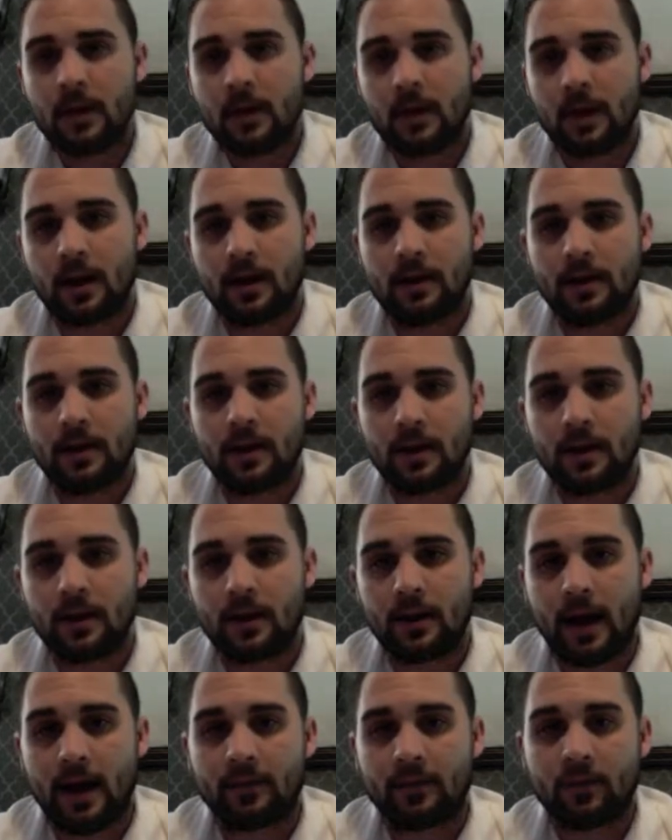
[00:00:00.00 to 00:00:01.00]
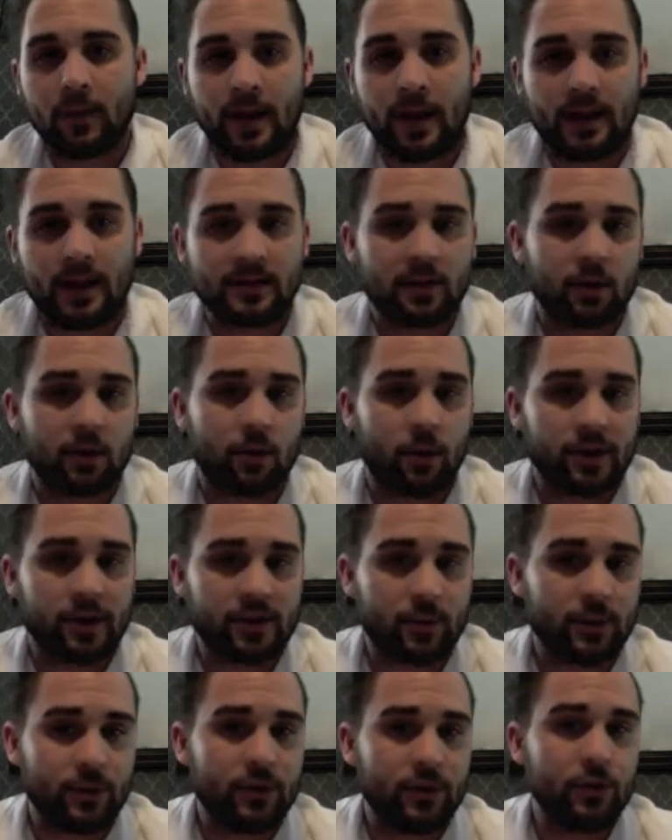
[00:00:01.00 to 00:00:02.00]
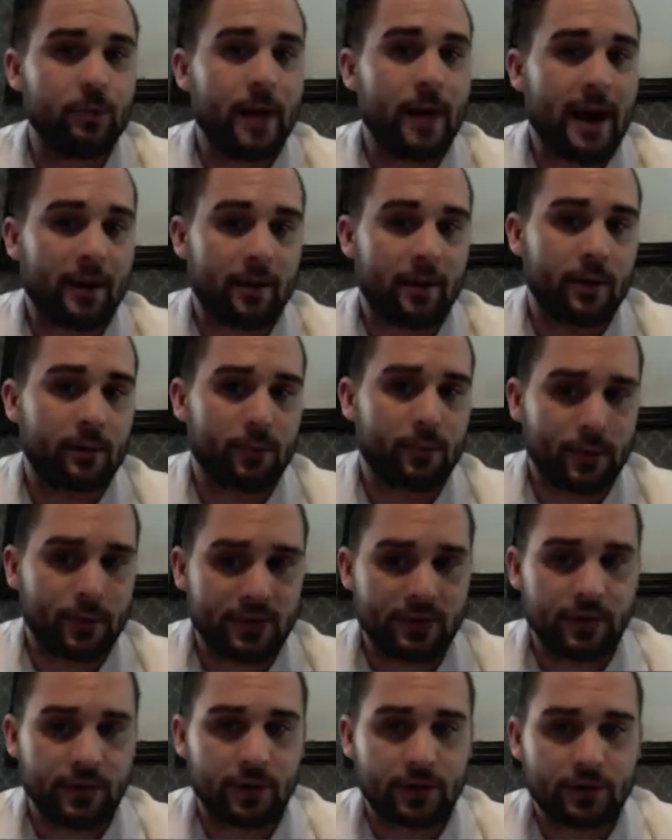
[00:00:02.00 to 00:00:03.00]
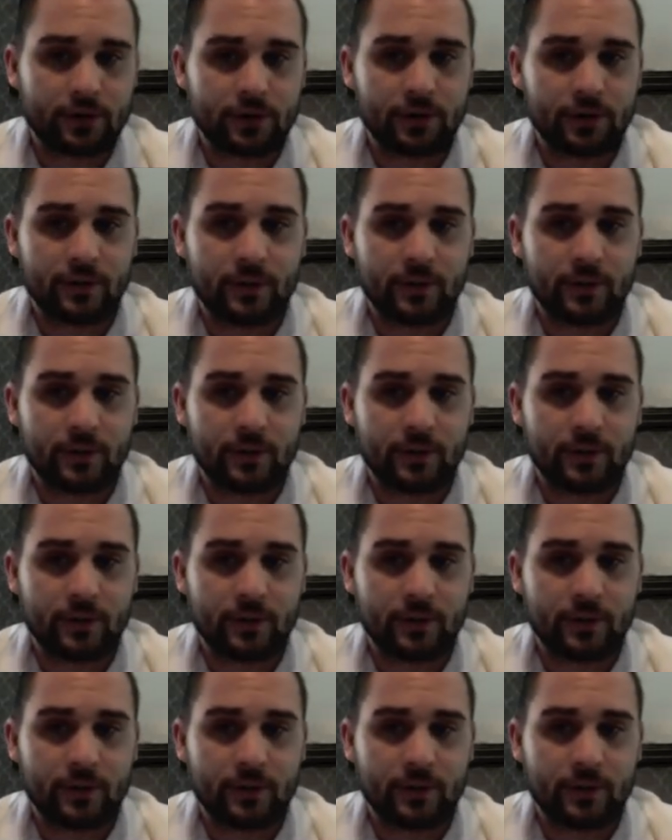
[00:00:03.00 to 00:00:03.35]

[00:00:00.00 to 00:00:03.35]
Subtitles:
And then after we ask our question, we do background research.